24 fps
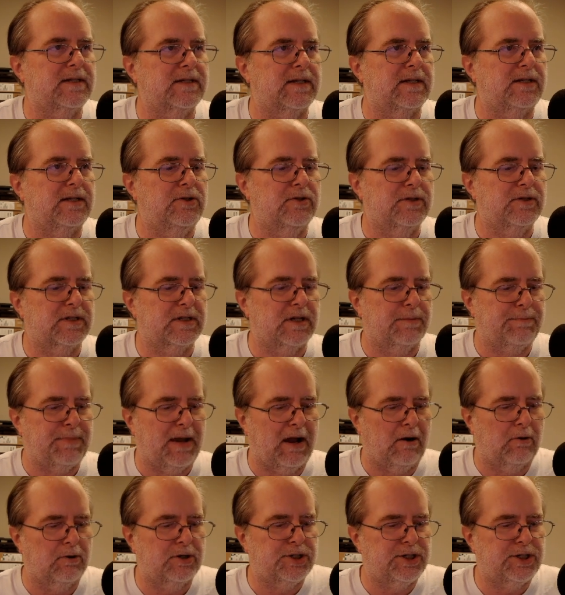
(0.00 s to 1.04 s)
is it uses a
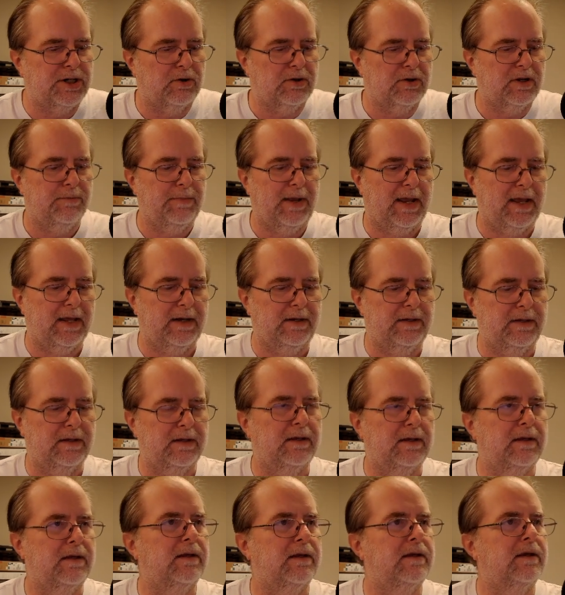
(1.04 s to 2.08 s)
PowerShell command
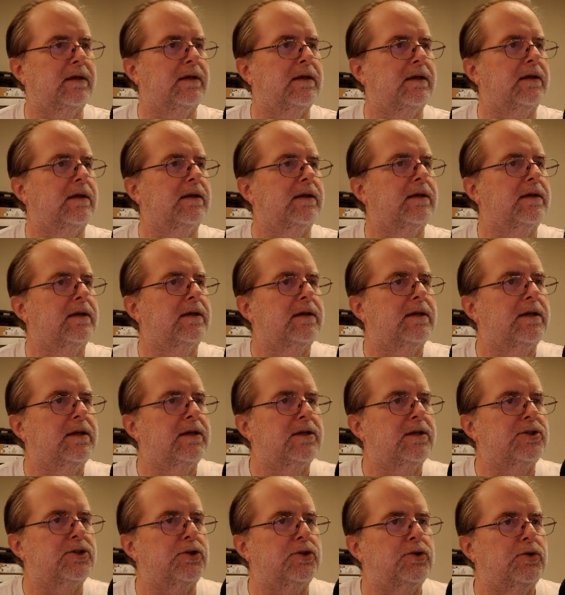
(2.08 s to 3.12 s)

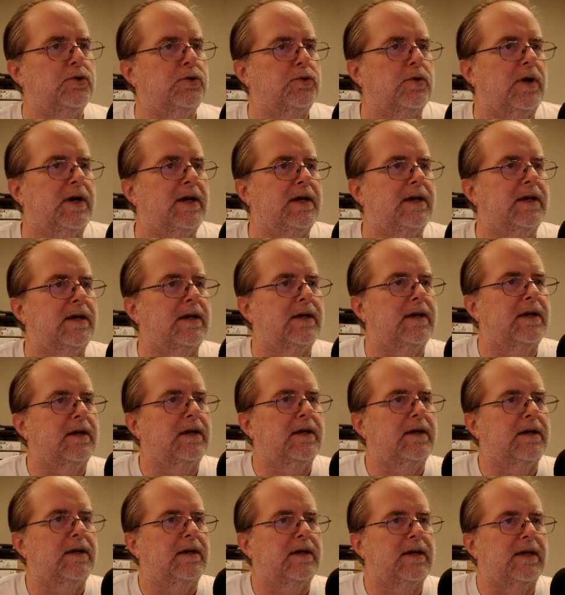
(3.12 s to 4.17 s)
to
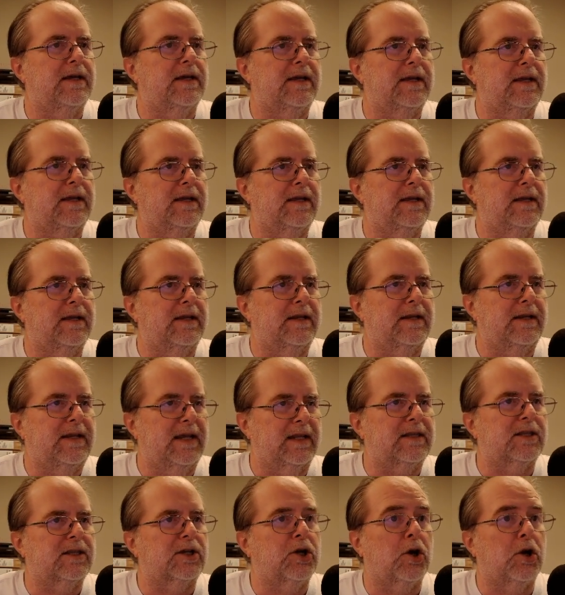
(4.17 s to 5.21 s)

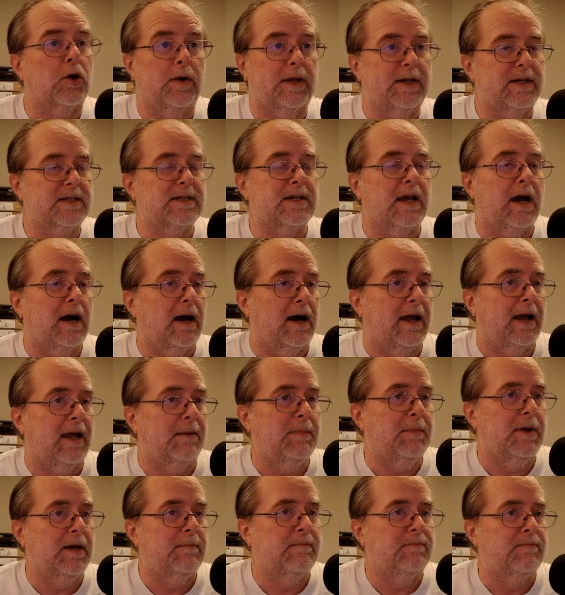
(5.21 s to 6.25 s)
get the current
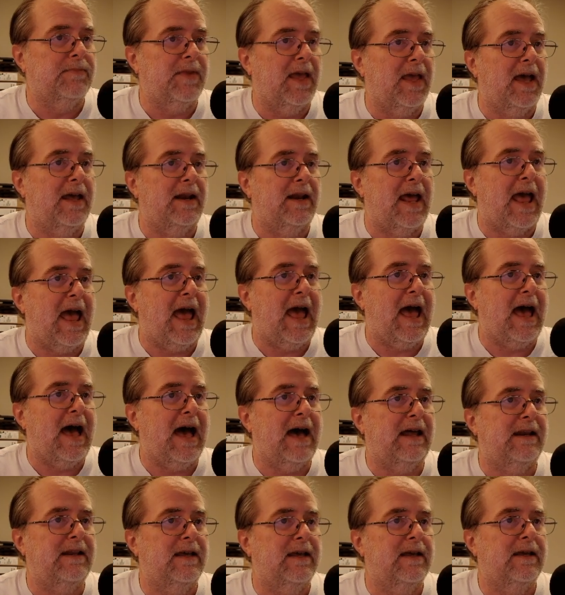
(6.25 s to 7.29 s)
time and
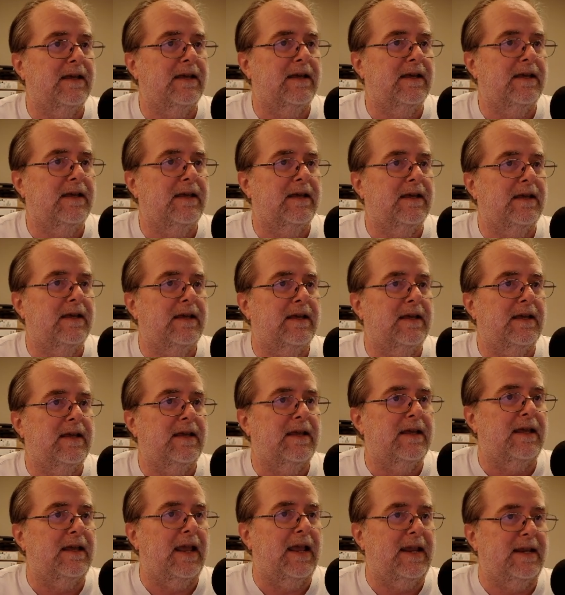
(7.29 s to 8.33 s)
add
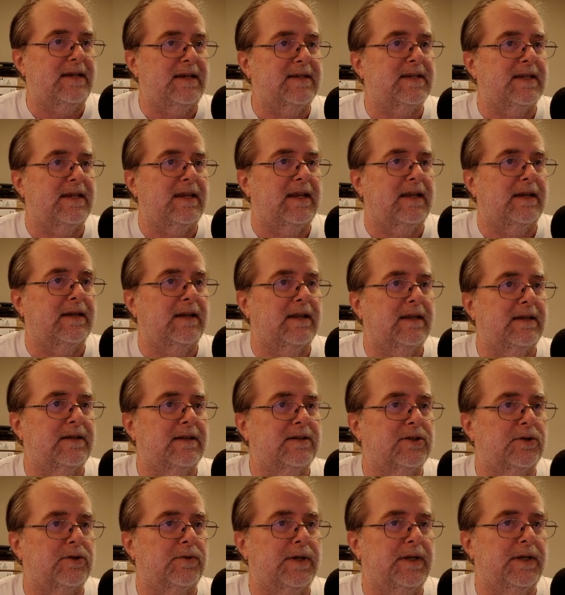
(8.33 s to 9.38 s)
18
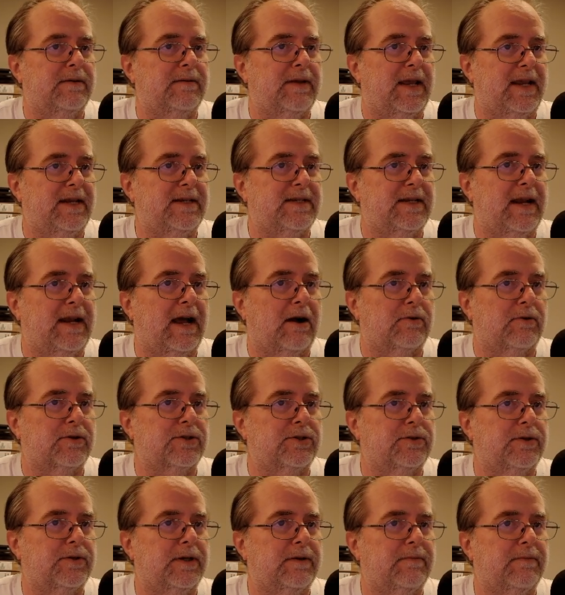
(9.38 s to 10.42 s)
hours
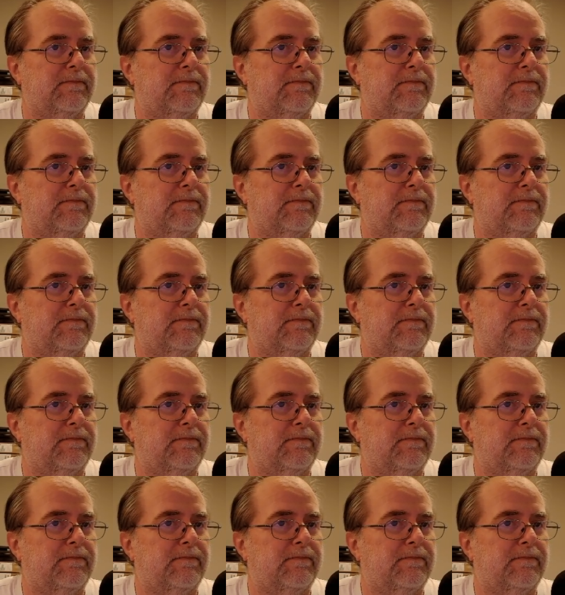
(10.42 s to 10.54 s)
to it,